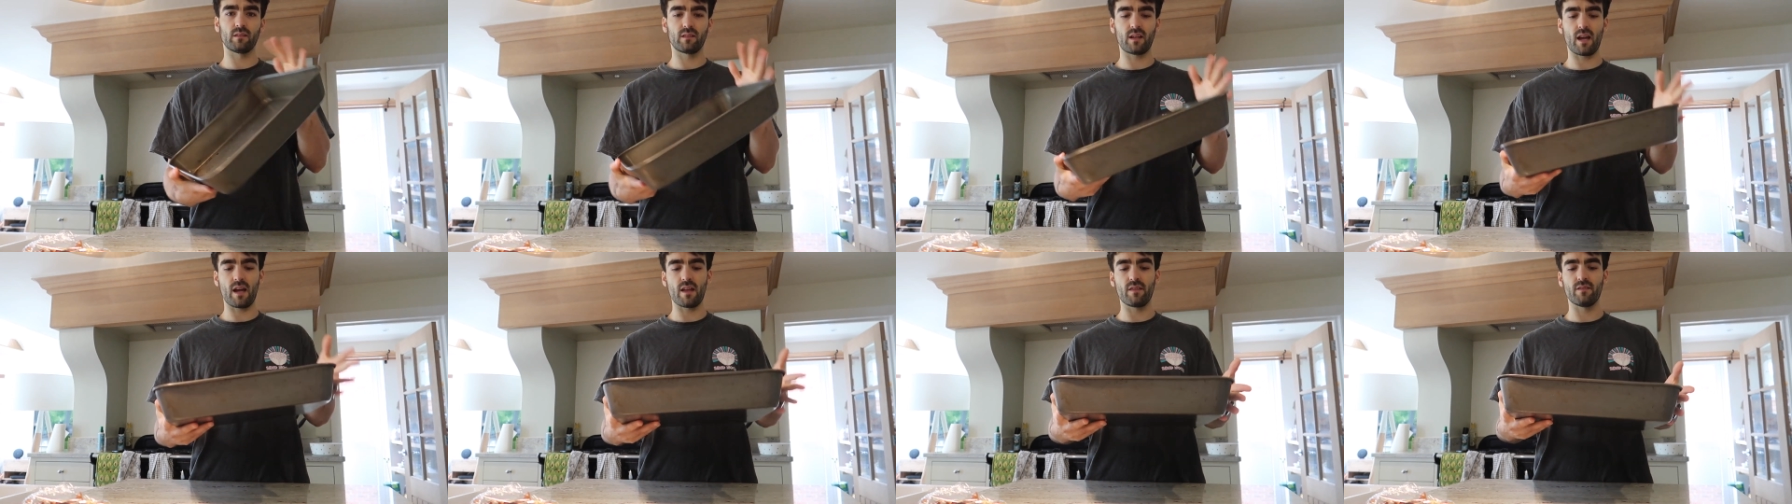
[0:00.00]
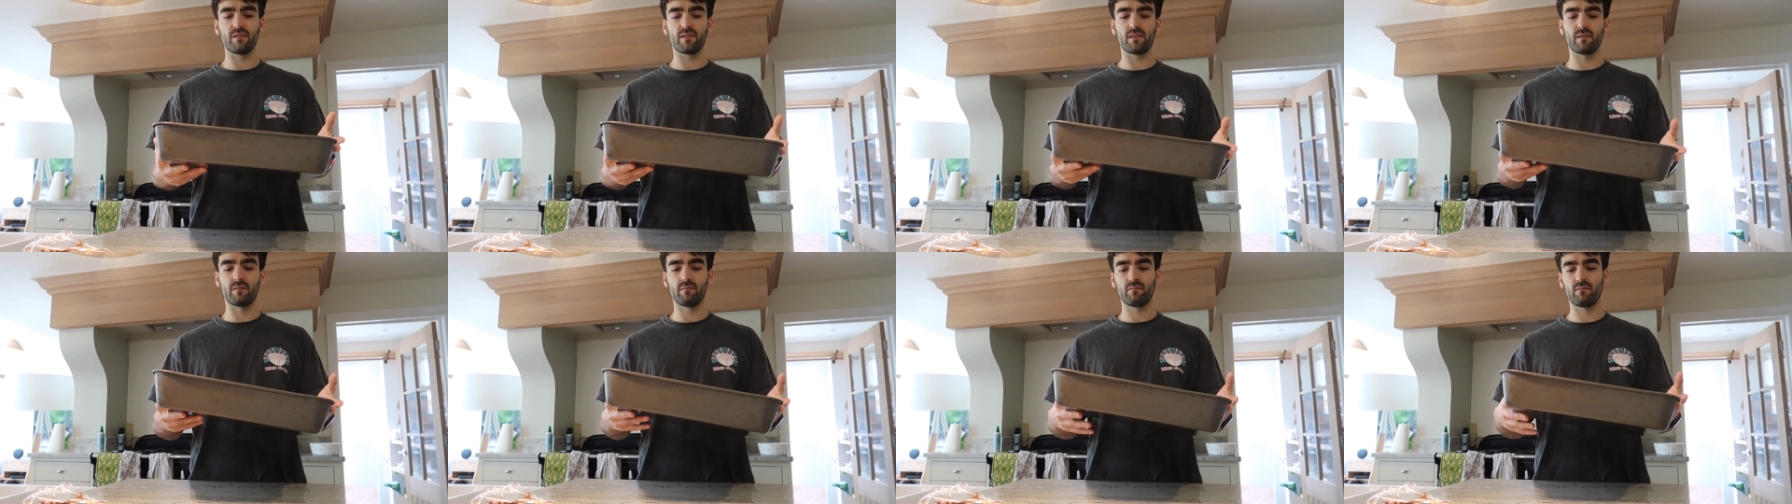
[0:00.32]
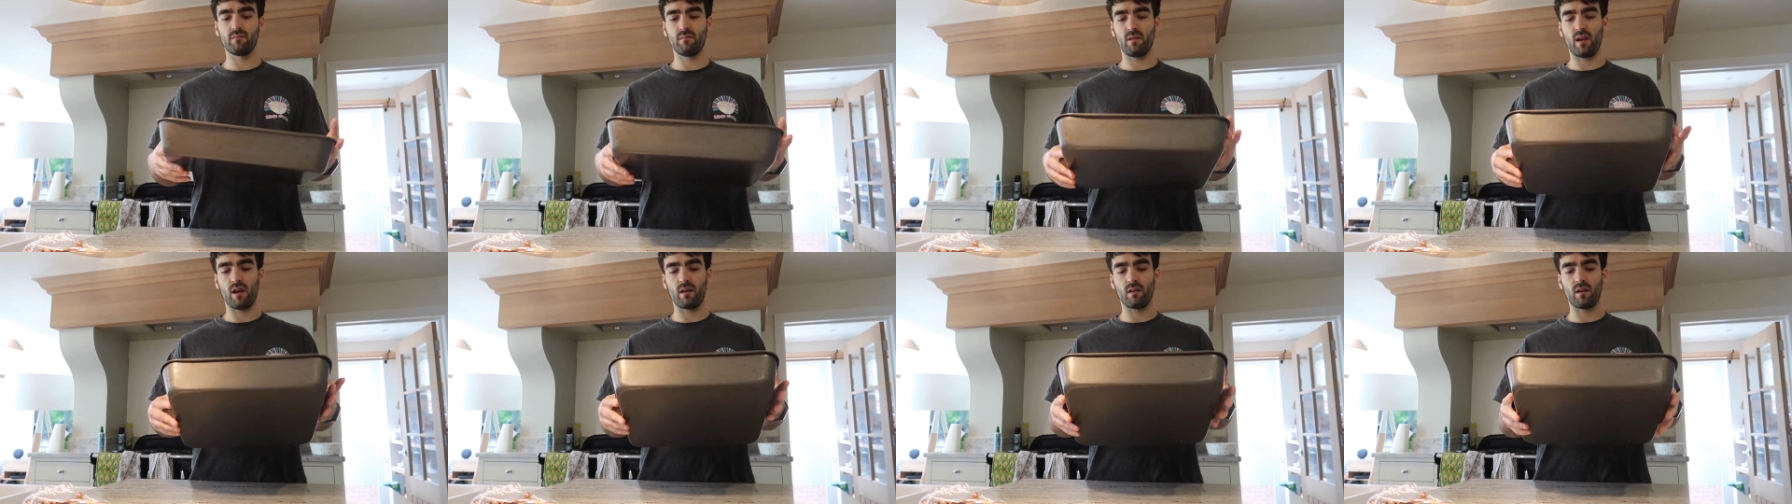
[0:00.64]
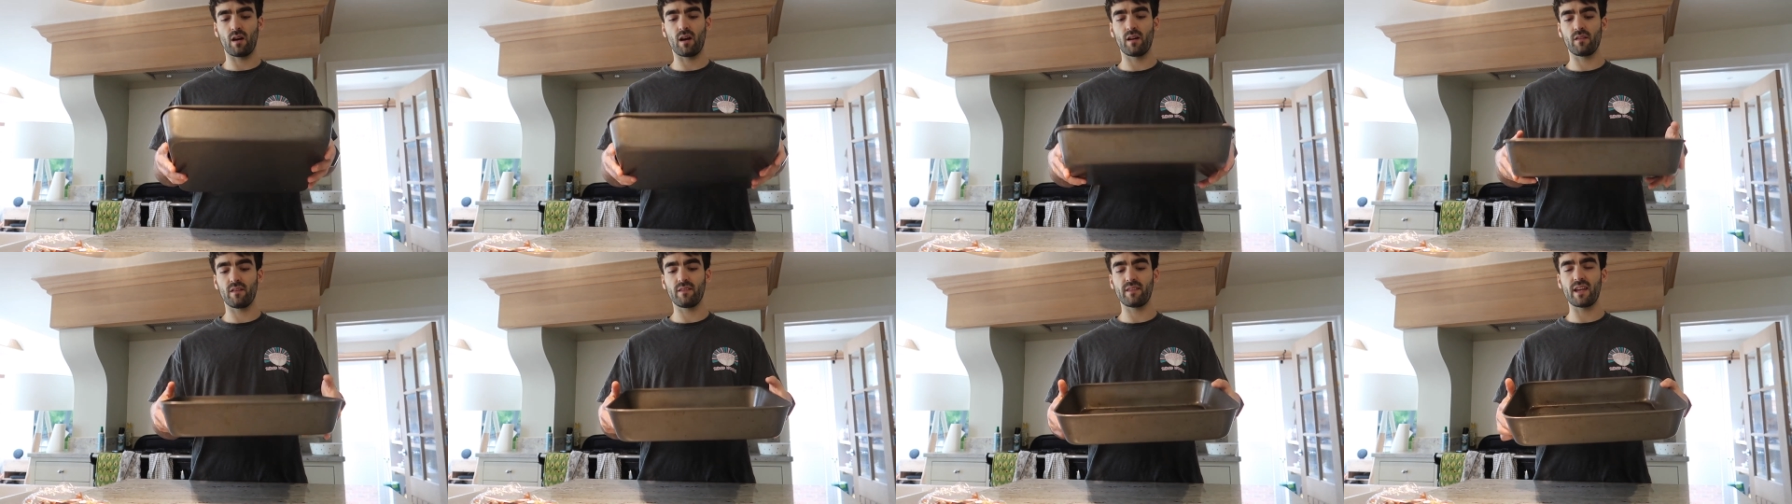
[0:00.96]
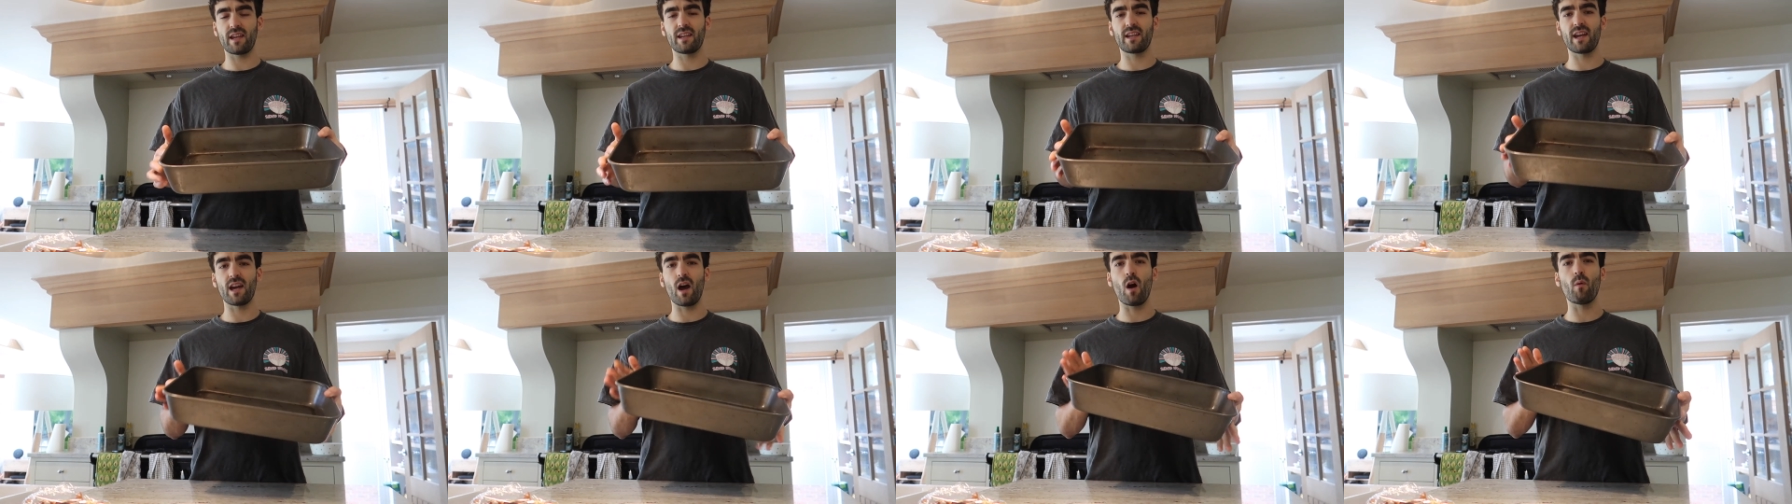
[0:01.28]
and yeah,
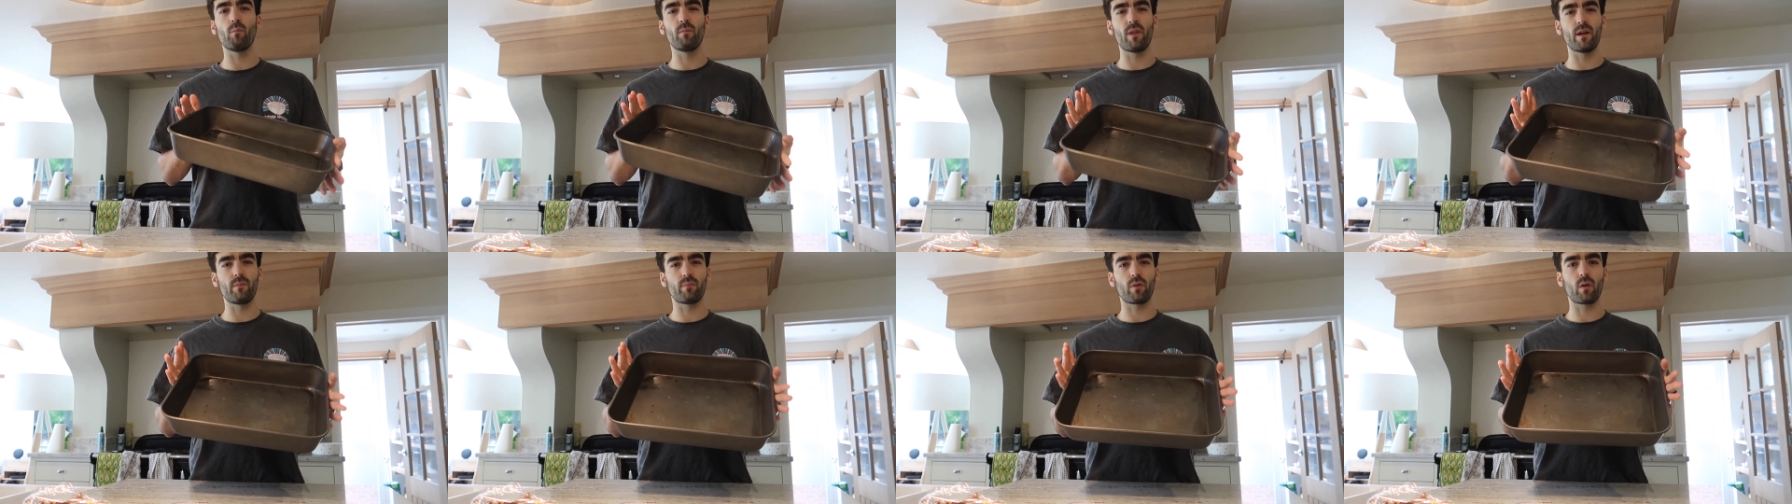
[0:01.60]
they